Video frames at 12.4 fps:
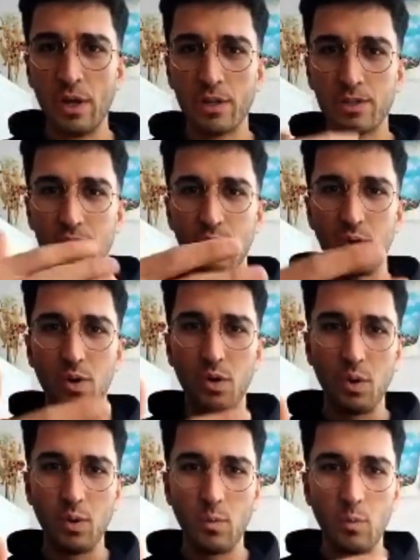
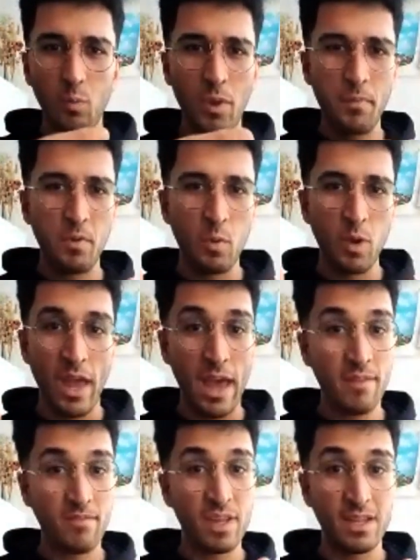So maybe we
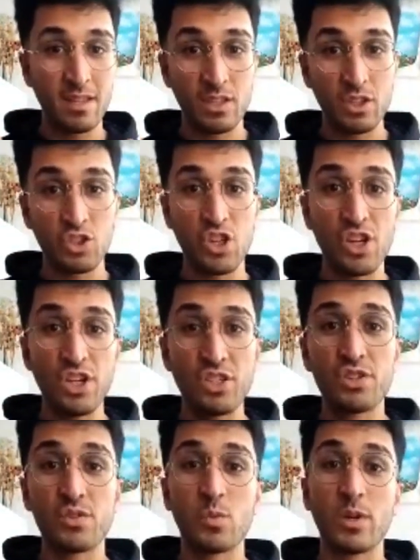have that
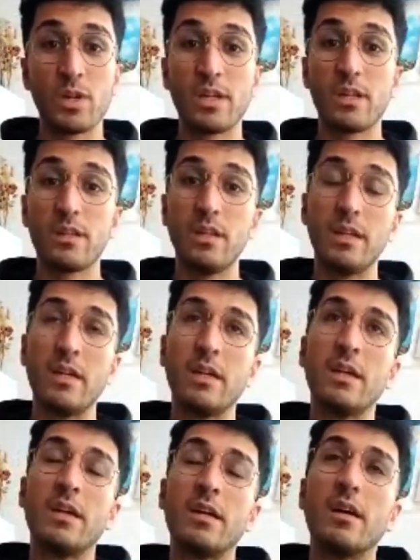exchange as well.
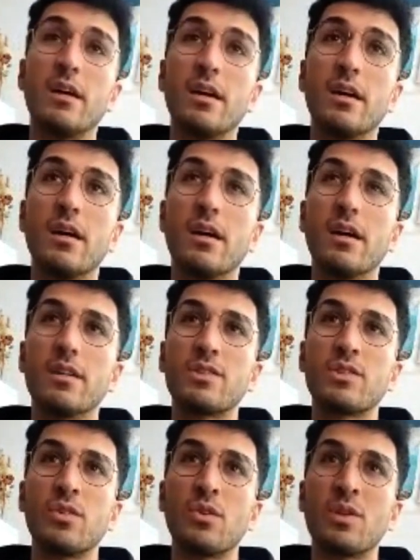
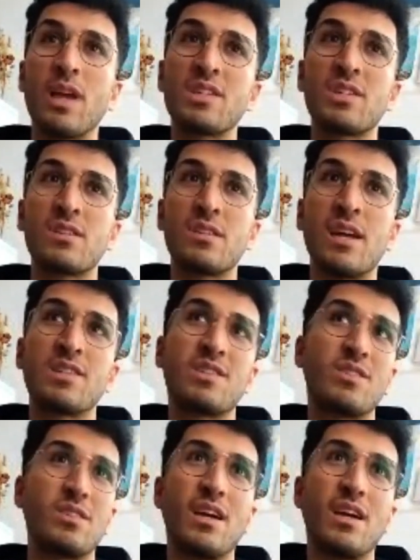So that's
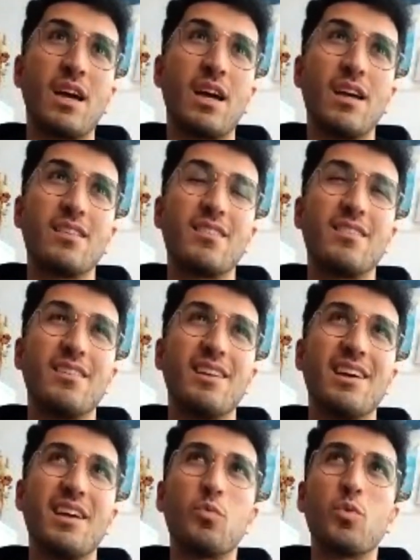that.
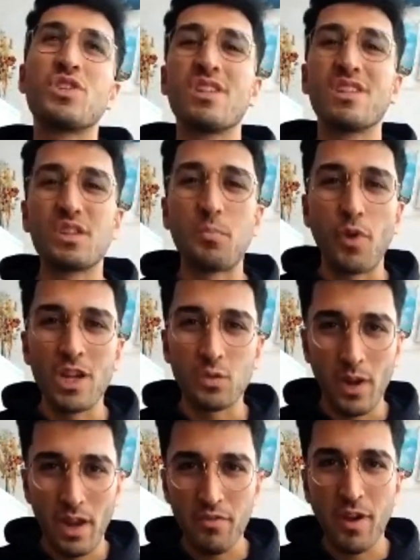Yeah, it wasn't a surprise
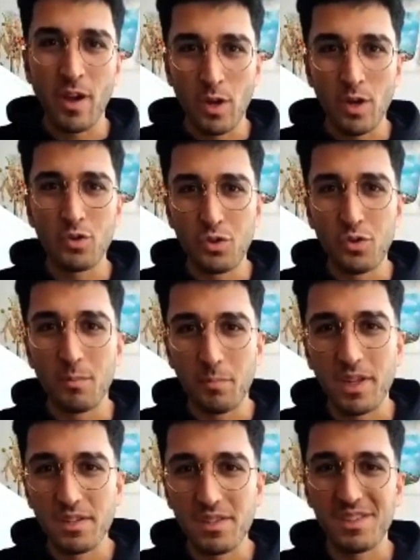when I found out you're a
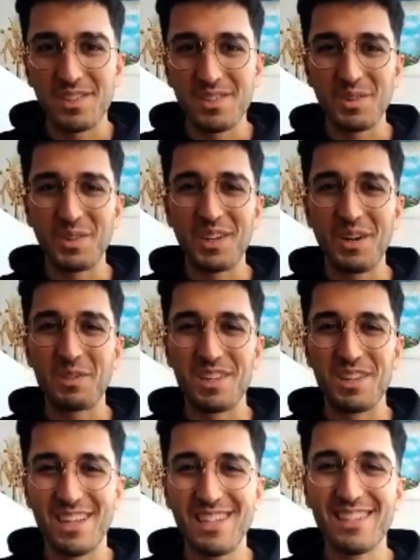Pisces, so that was
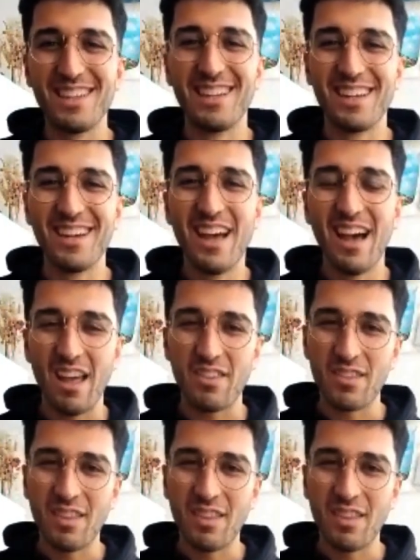nice. I